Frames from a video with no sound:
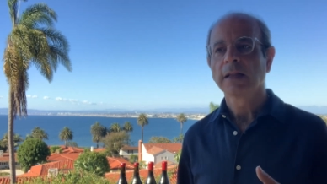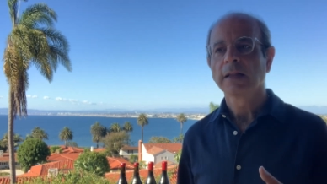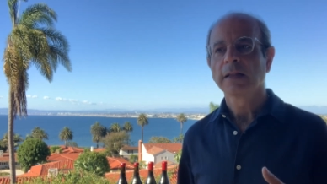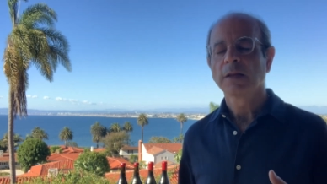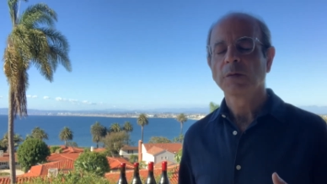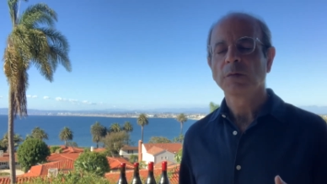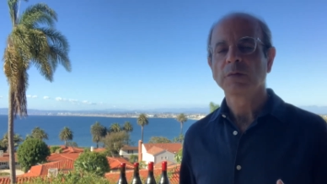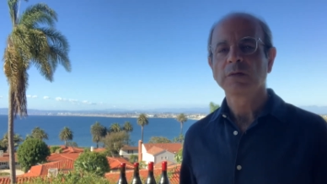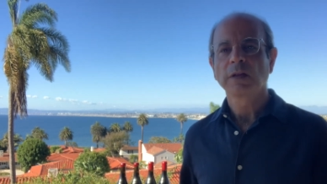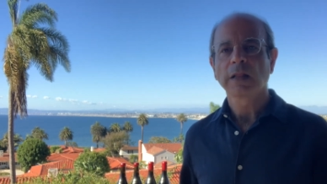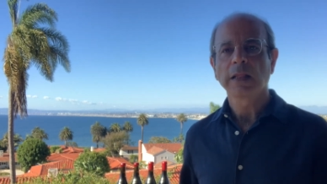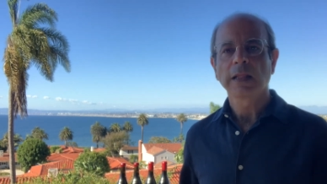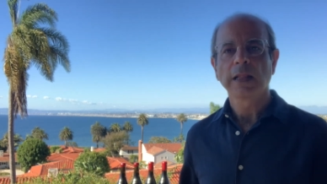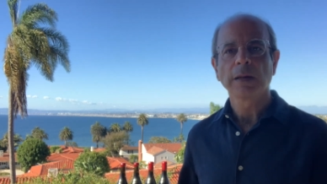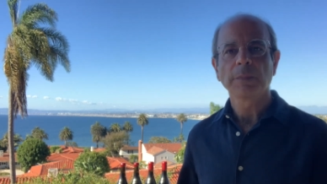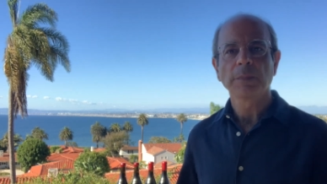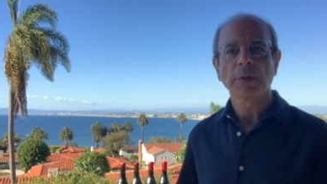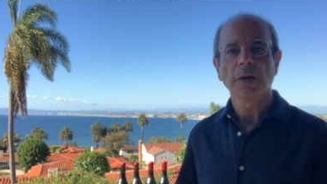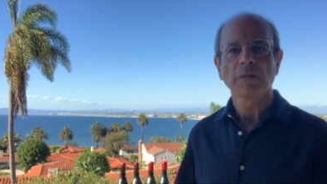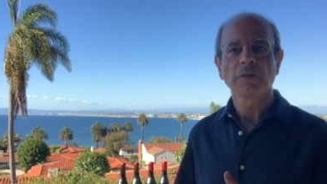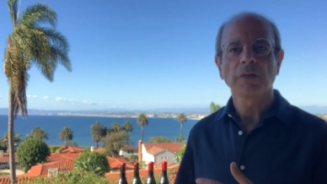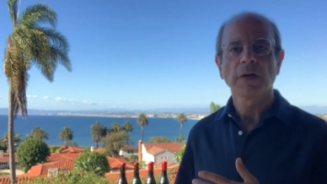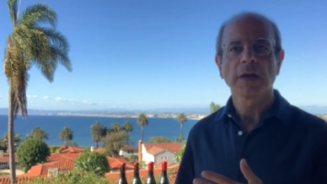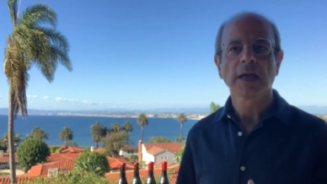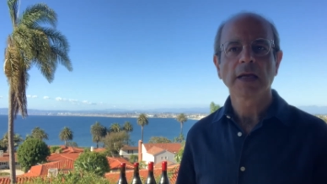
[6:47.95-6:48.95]
There was a little bit
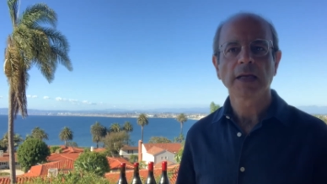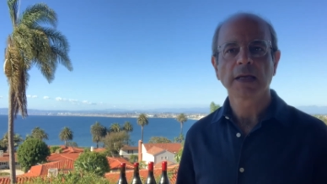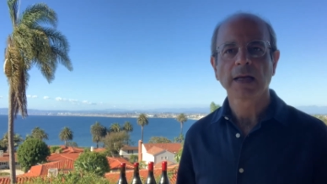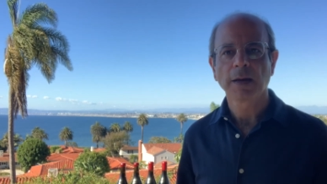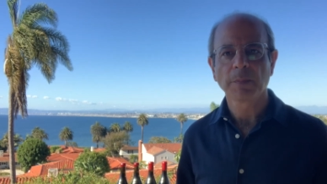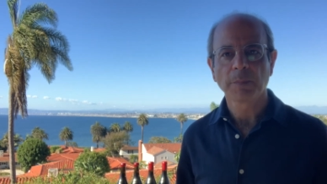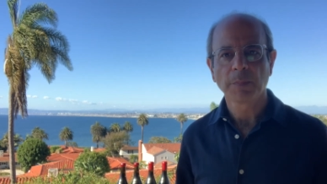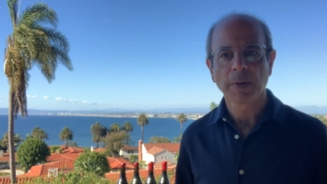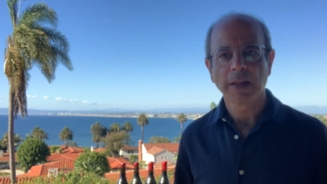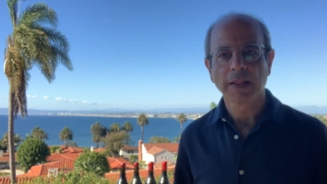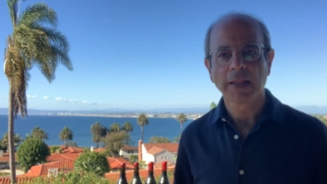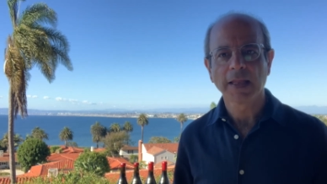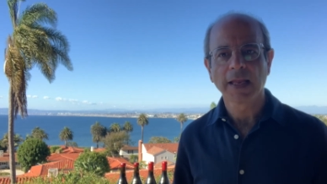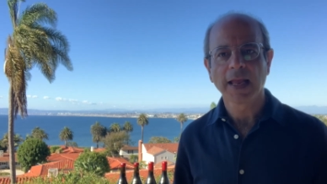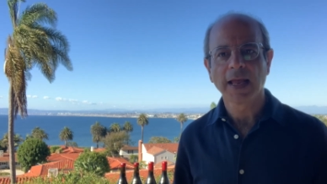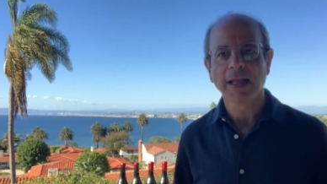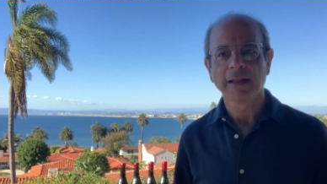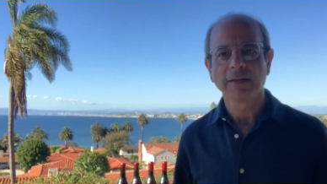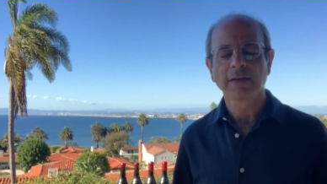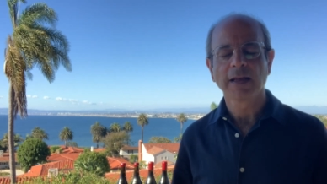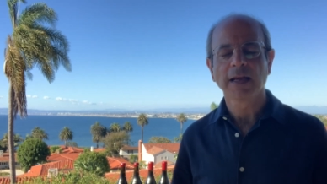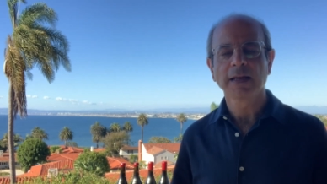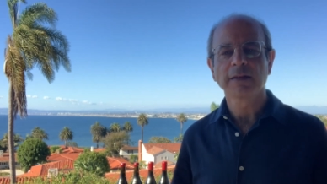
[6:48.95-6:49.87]
of a hiccup at the end.